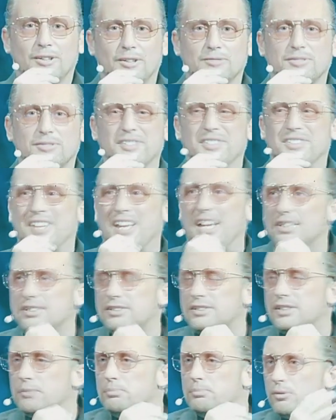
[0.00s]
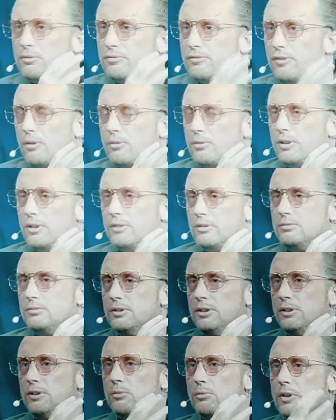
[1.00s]
fantastic portfolio
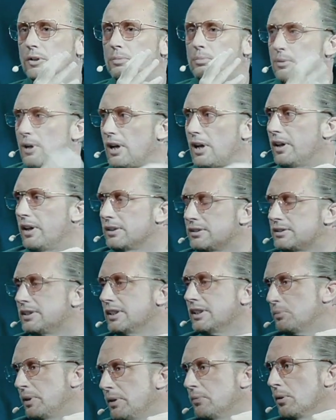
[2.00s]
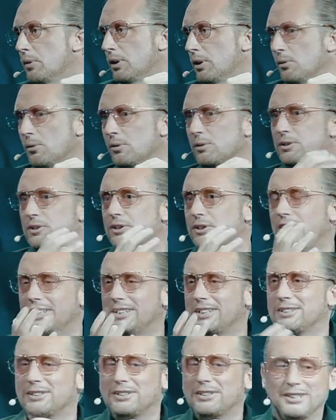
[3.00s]
with products that we will launch
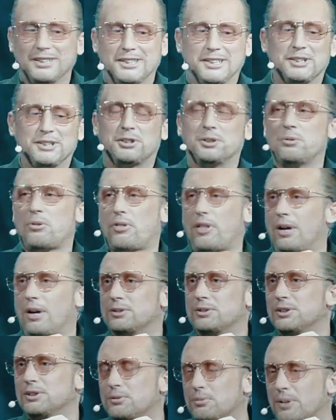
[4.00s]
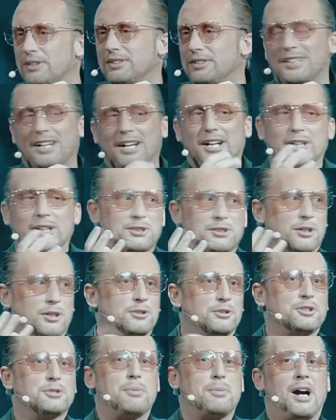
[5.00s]
in 2020. I start to
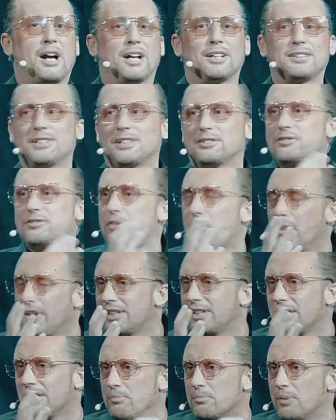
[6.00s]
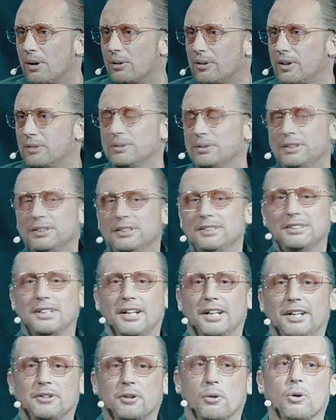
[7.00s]
smile just thinking about them.
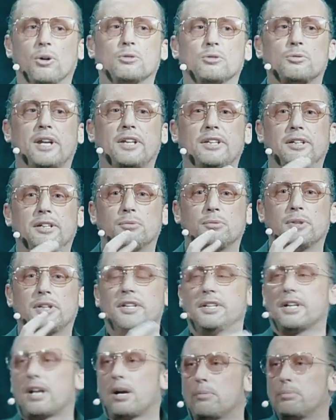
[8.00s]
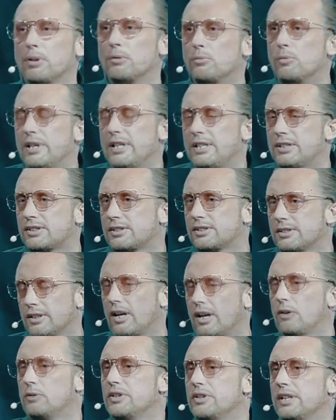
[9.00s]
And already within a couple of weeks,
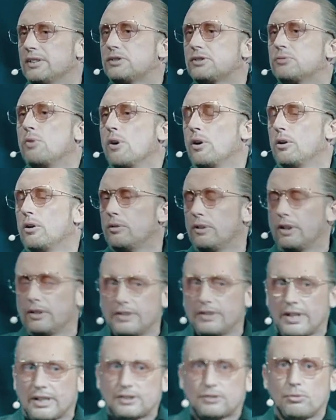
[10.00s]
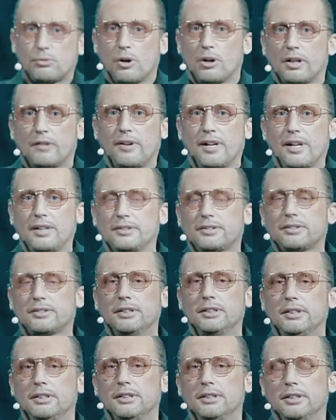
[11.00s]
our next World event,
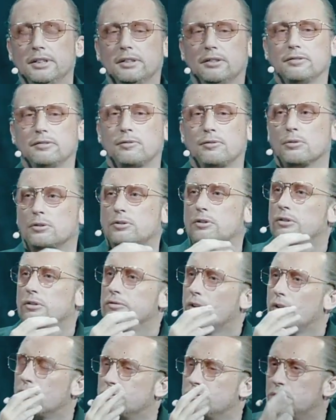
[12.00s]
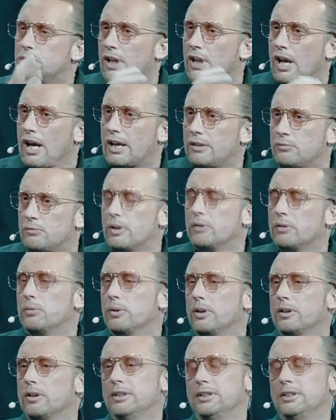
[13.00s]
4th of July, we will